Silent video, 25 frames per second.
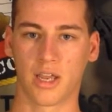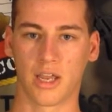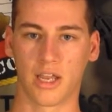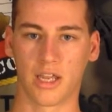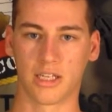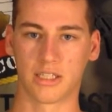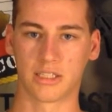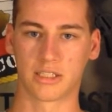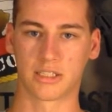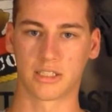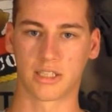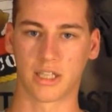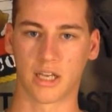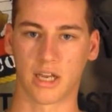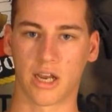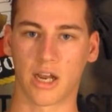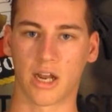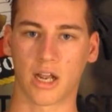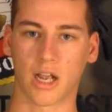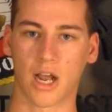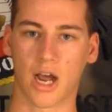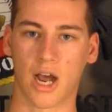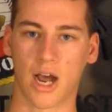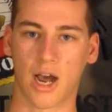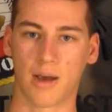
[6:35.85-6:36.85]
is
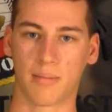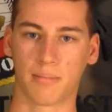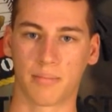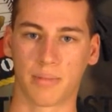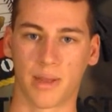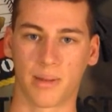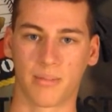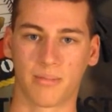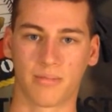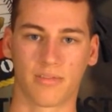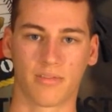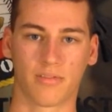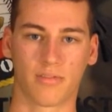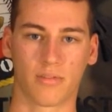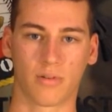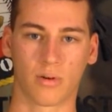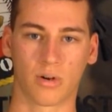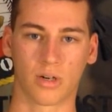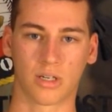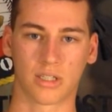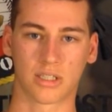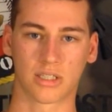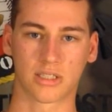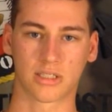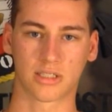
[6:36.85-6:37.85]
the Comp
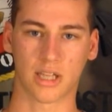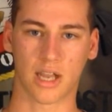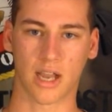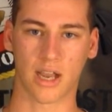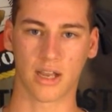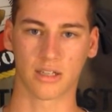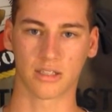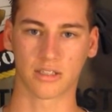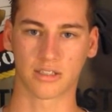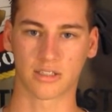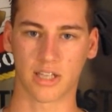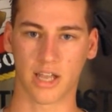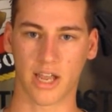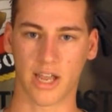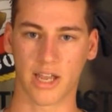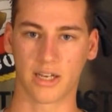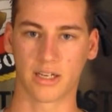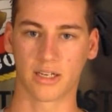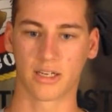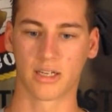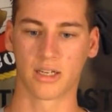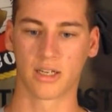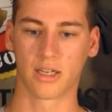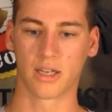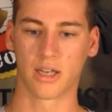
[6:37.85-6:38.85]
M4 style
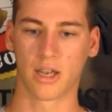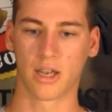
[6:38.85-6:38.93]
sight.